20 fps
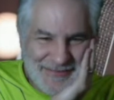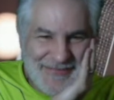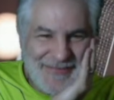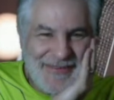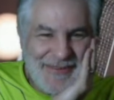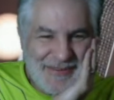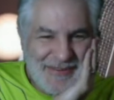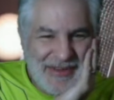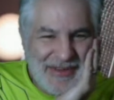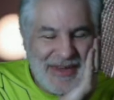
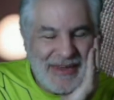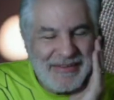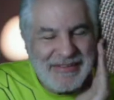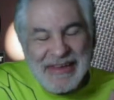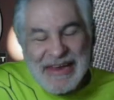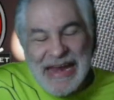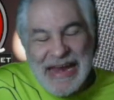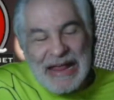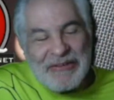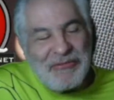
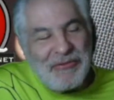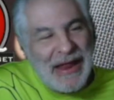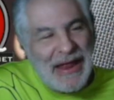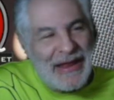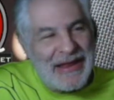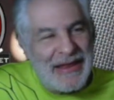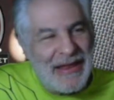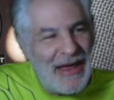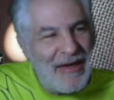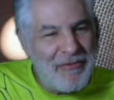See, that's what I
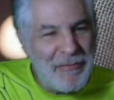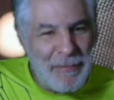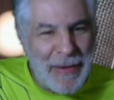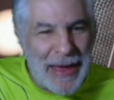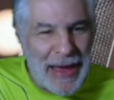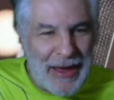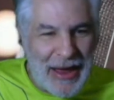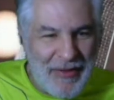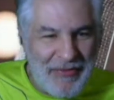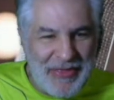love
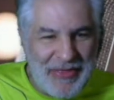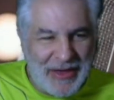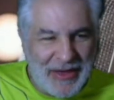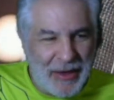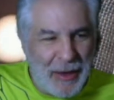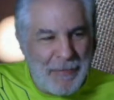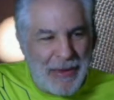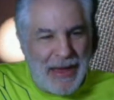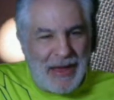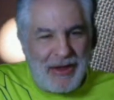about
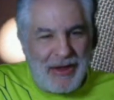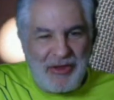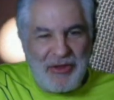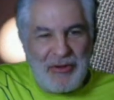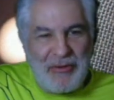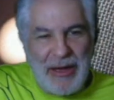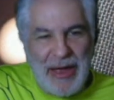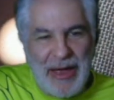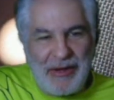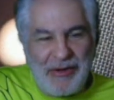
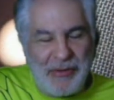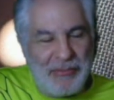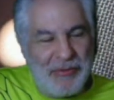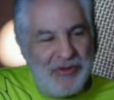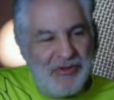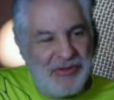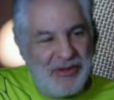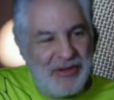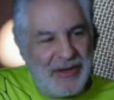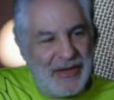you and your
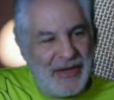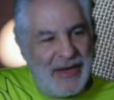music,